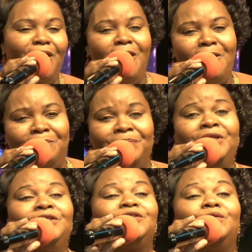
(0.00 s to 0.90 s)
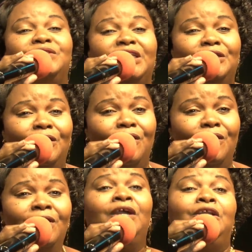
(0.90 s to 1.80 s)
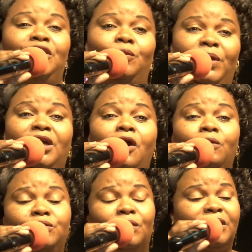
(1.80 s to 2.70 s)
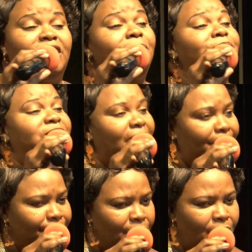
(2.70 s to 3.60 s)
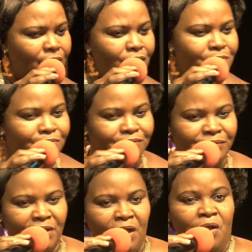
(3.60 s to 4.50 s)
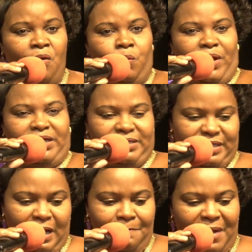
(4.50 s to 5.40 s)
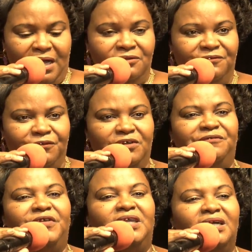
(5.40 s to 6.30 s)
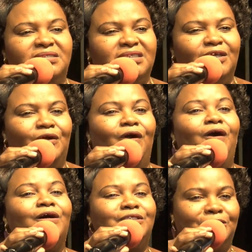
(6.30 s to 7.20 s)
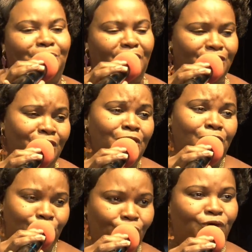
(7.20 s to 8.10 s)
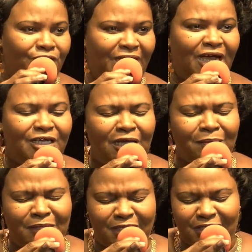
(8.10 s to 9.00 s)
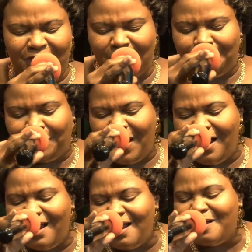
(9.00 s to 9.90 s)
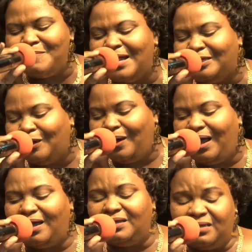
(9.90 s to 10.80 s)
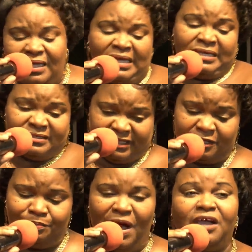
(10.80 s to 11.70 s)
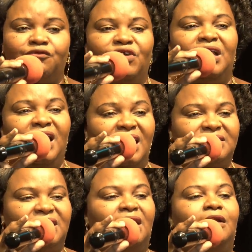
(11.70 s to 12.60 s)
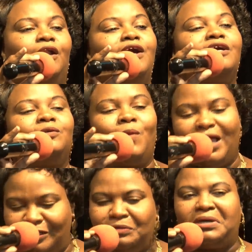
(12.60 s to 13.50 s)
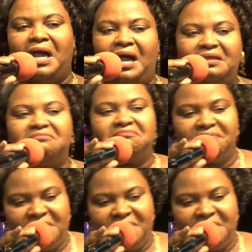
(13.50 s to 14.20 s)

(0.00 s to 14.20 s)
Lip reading: roam, Susie know the way how to keep them home. Whether man, friend, fiance, or husband, you could have them in the palm of your hand. Sit back, relax, and learn while you can.